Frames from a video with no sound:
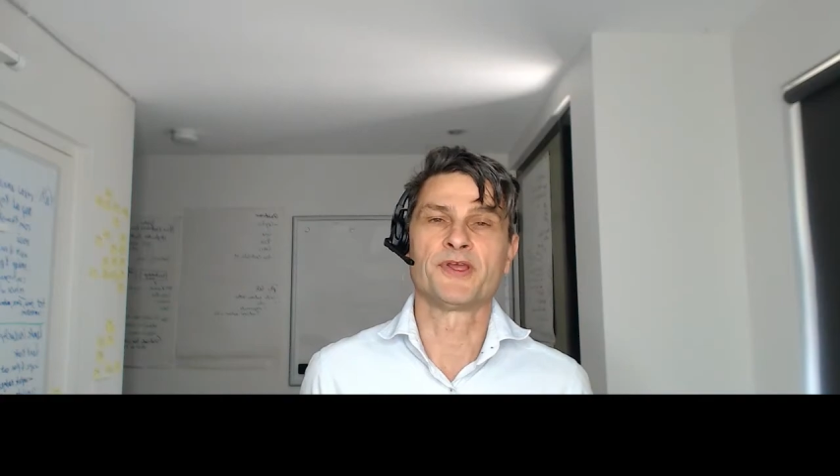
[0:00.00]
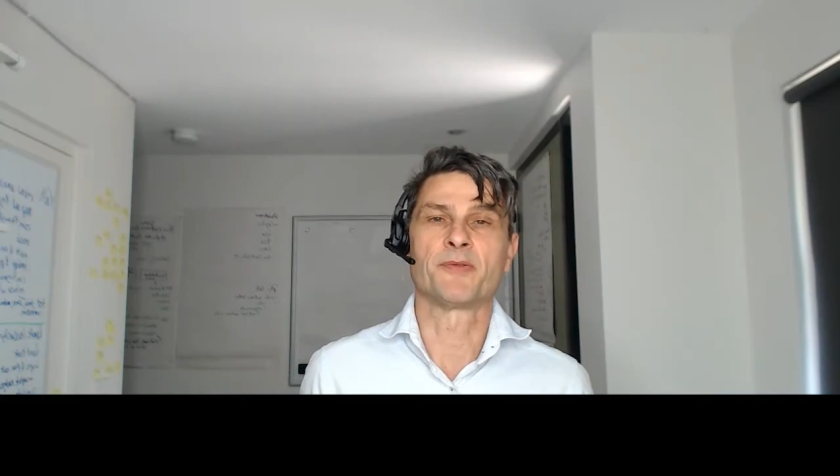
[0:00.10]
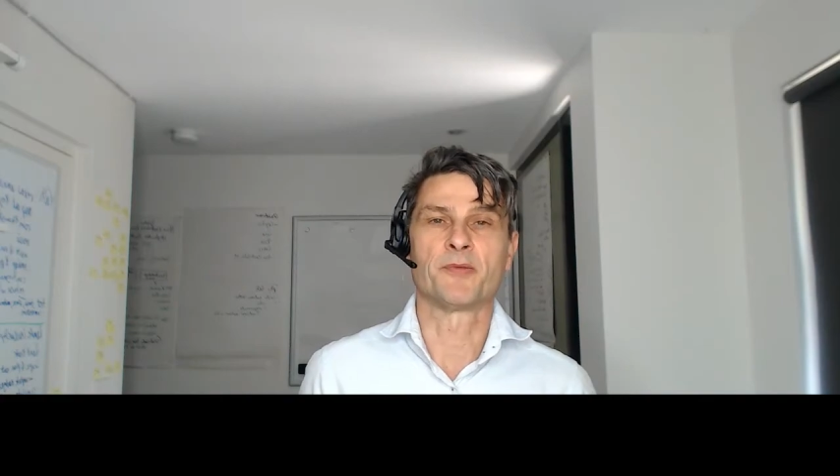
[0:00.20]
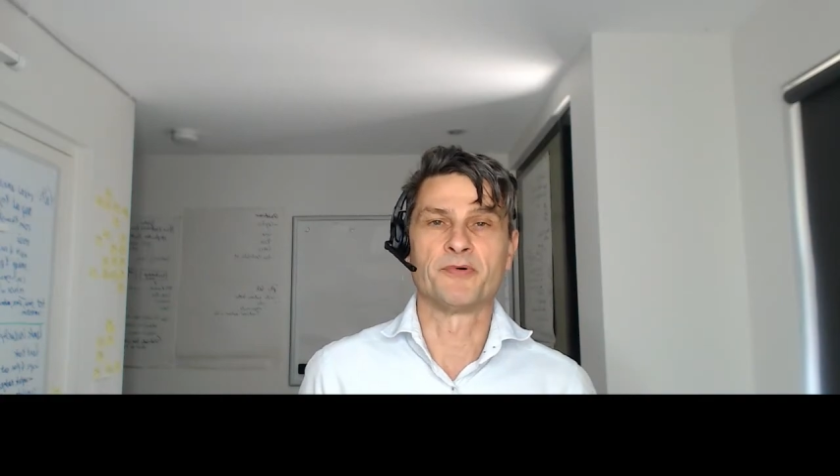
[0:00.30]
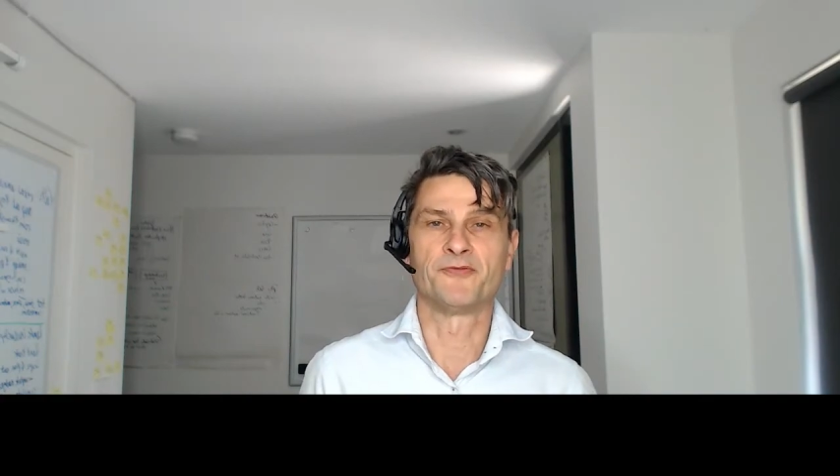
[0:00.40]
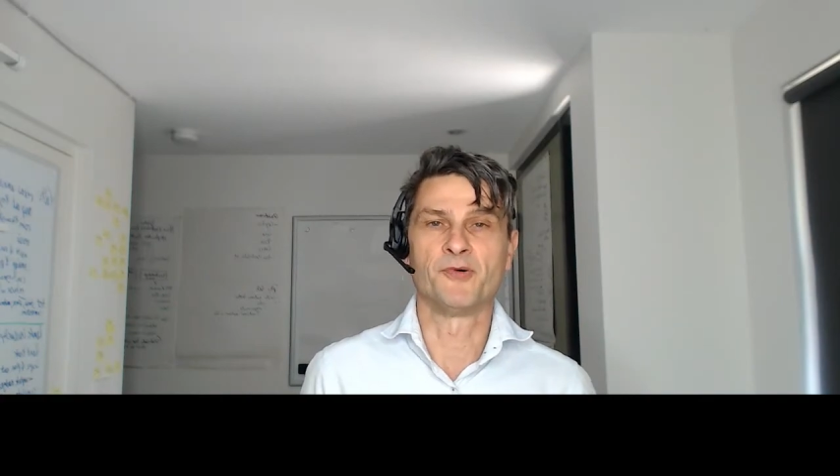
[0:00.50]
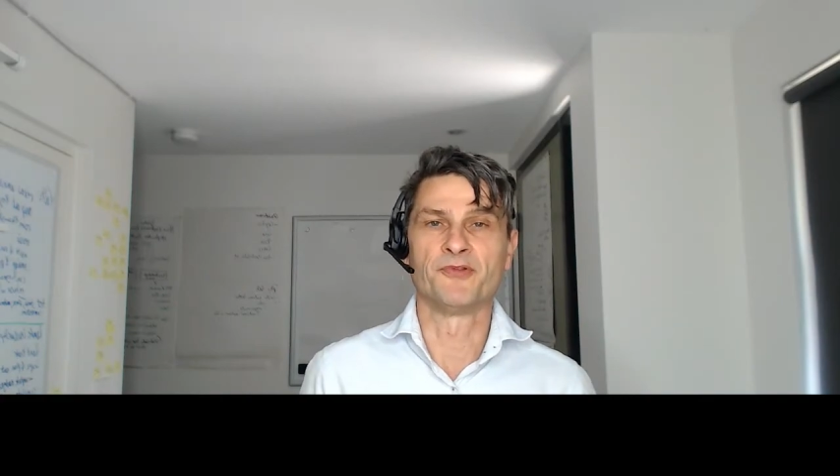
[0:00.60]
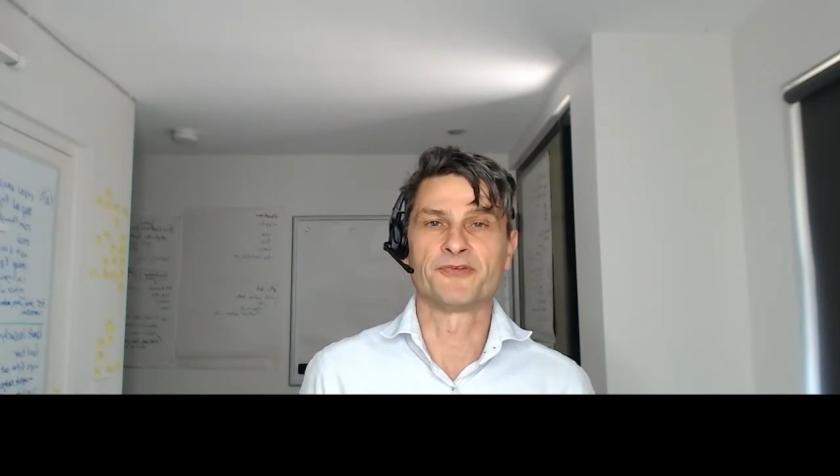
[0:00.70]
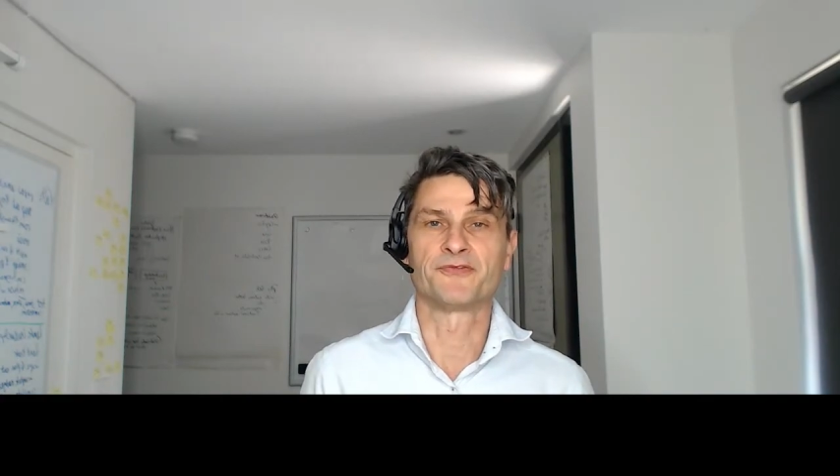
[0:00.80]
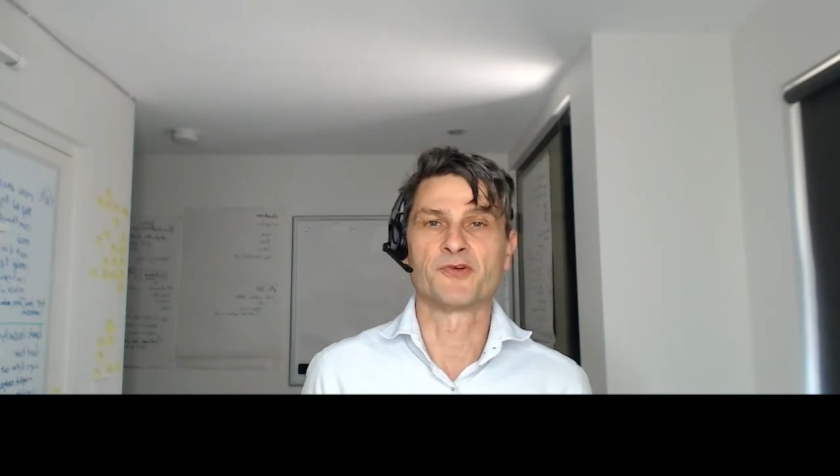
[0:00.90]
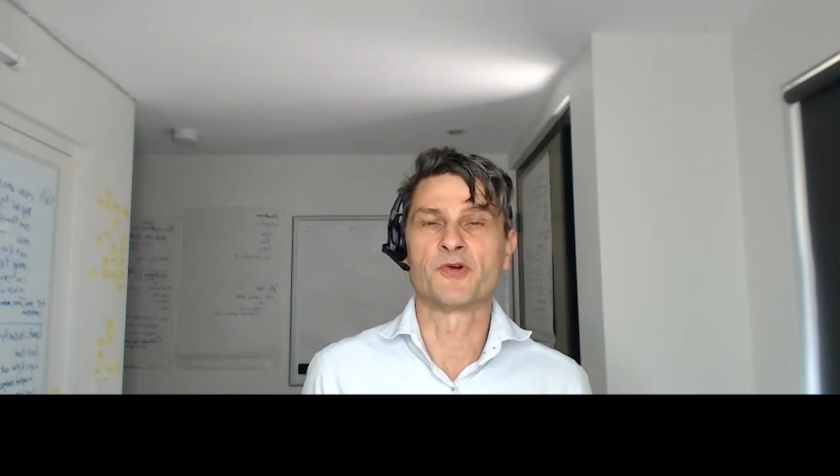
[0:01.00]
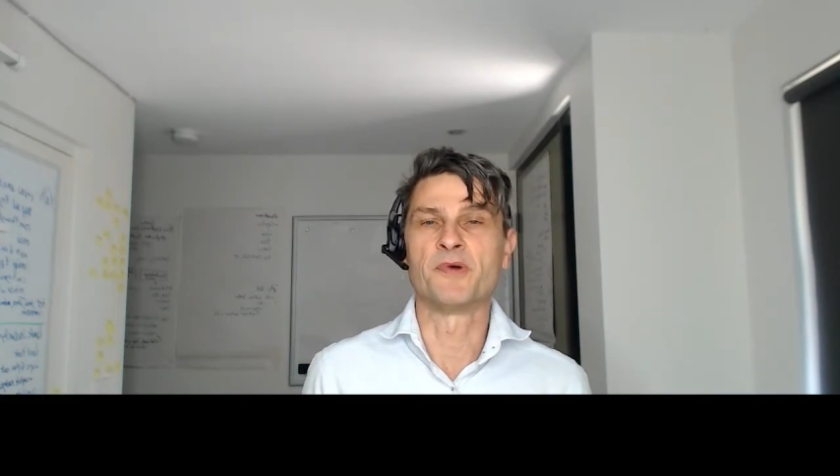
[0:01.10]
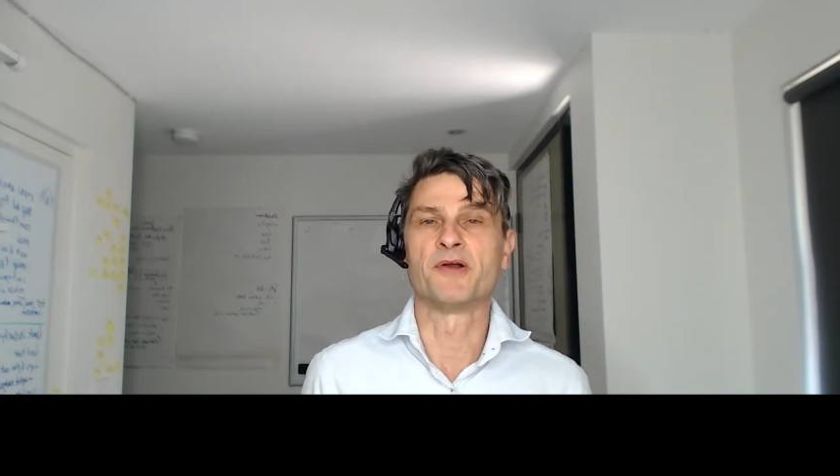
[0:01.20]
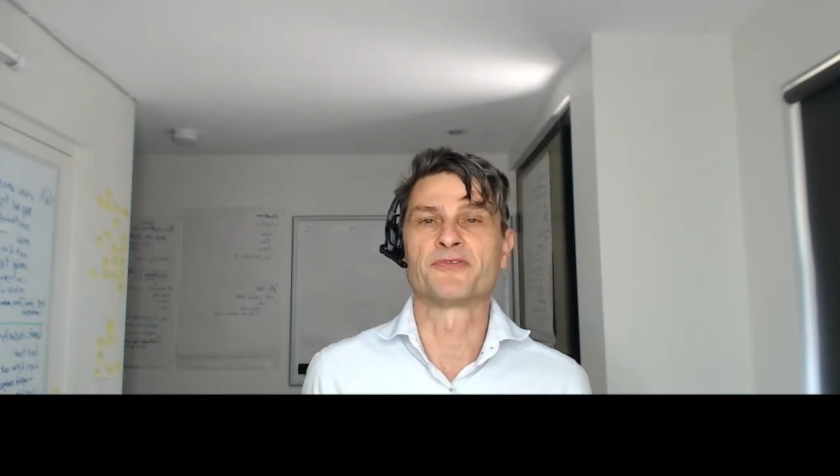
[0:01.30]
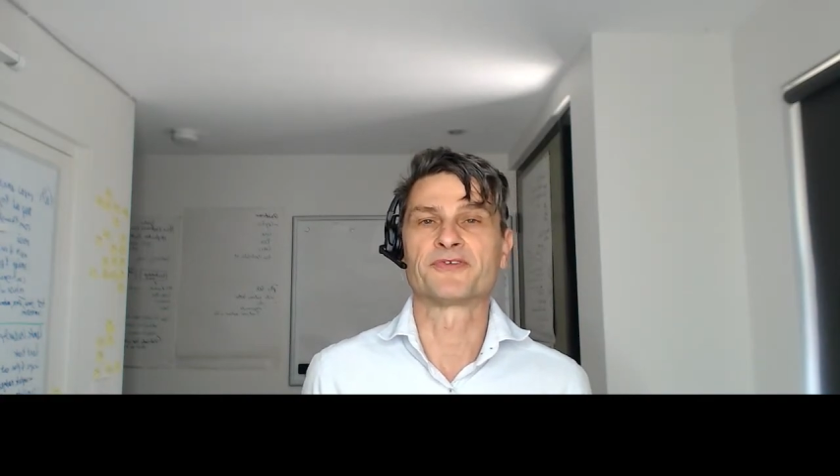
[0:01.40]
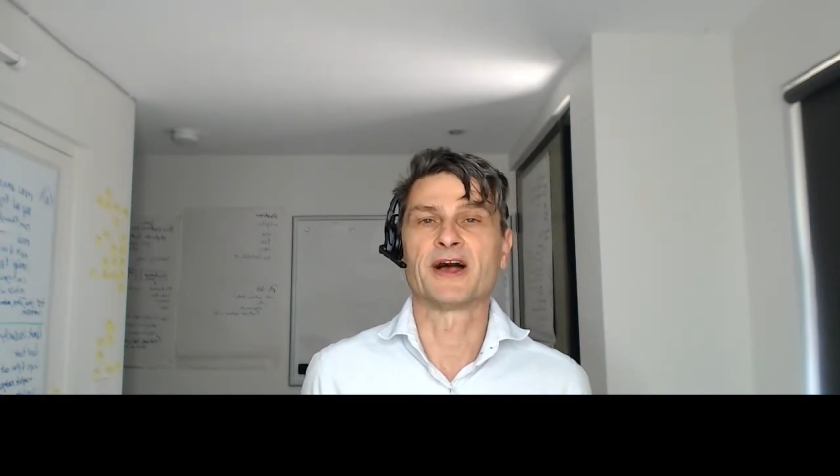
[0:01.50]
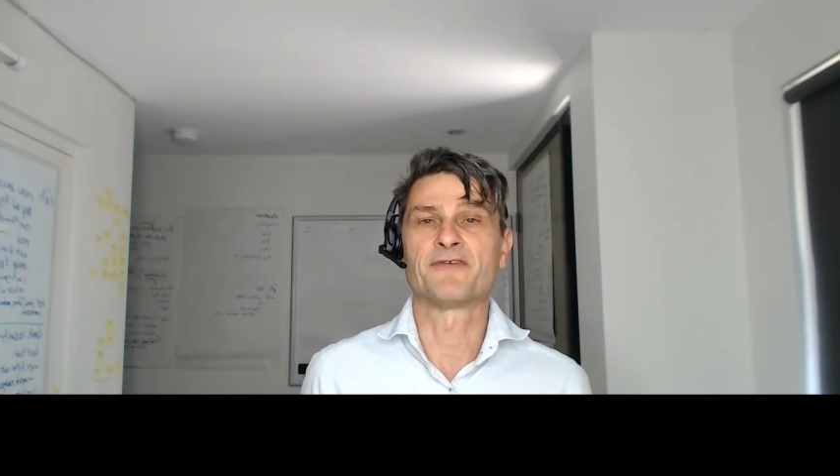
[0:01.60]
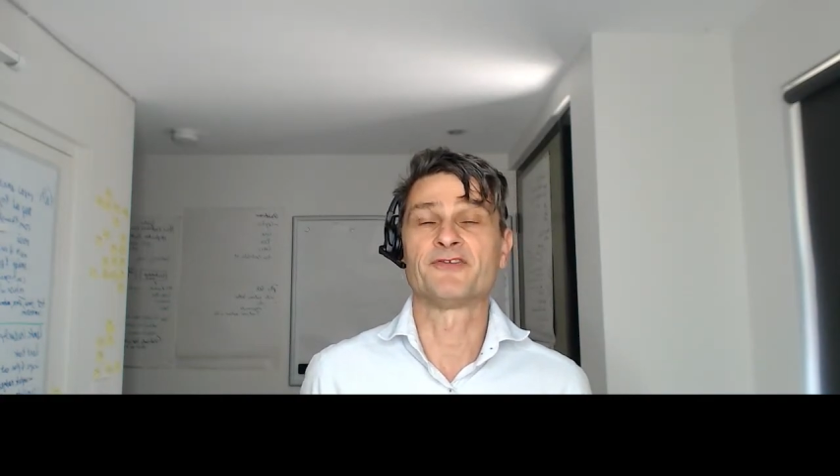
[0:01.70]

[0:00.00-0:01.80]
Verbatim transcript: up the performance of your remote staff